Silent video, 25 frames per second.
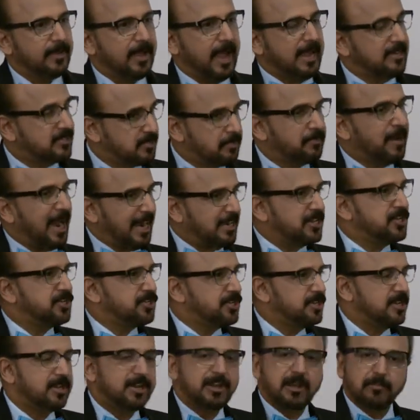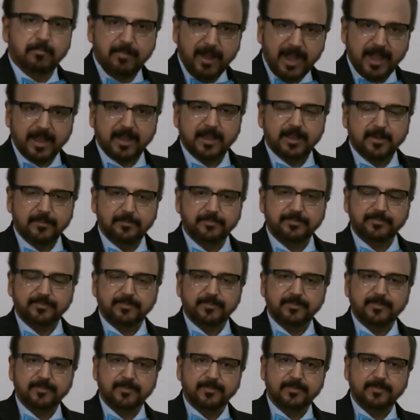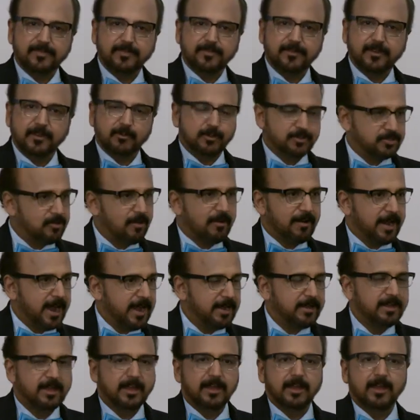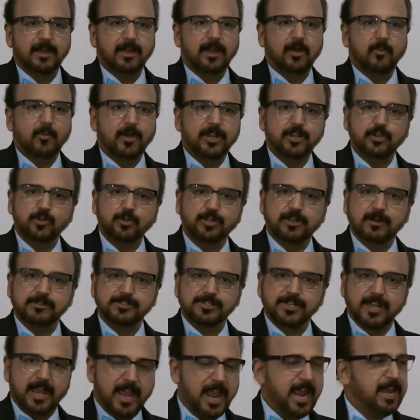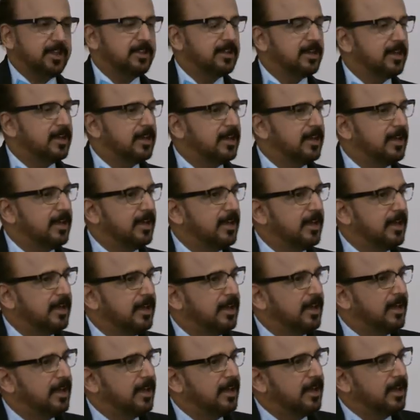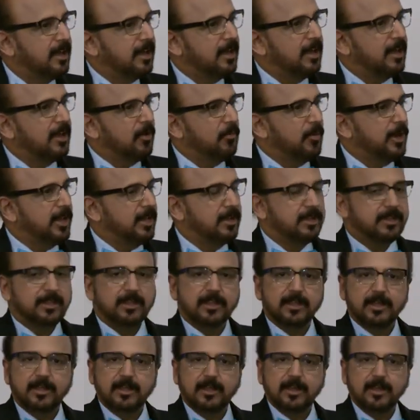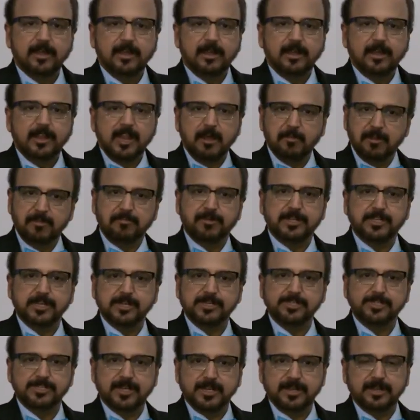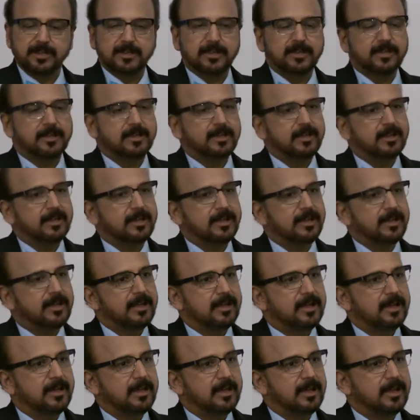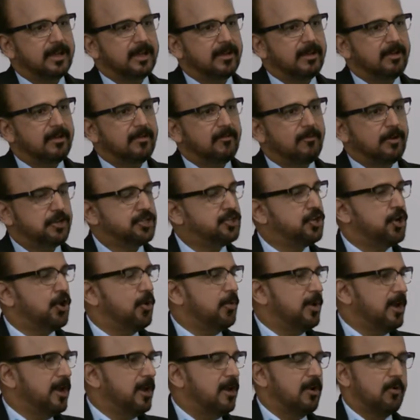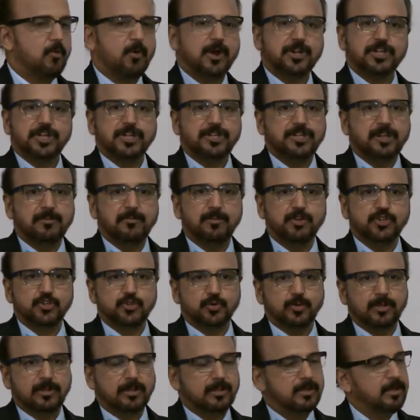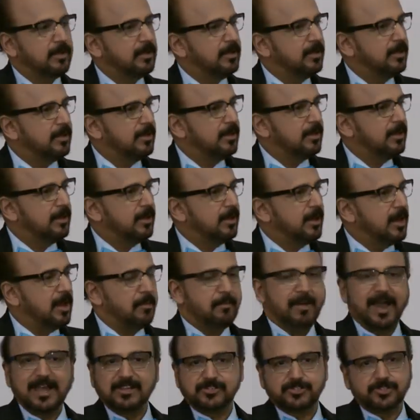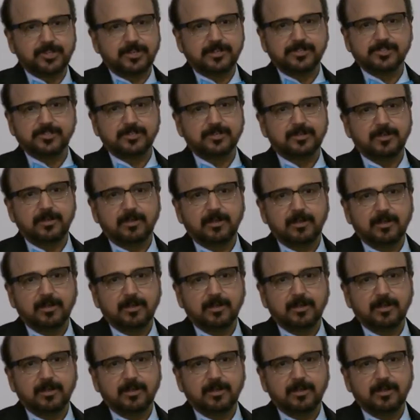As a practitioner in a bank, it was all right when two thousand eight, when Lehman Brothers and Wachovia or Washington Mutual uh, Bastions